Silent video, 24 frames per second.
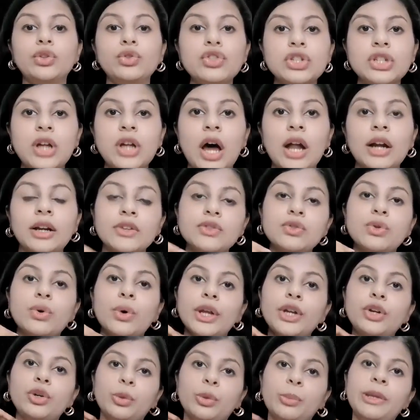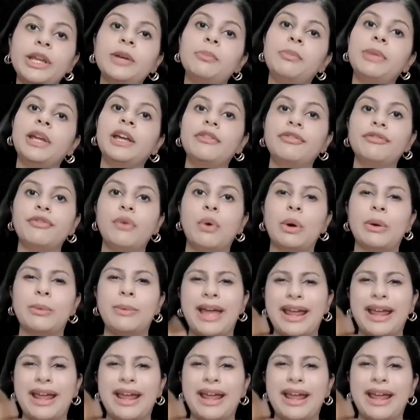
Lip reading: to start is going to be in Big Four,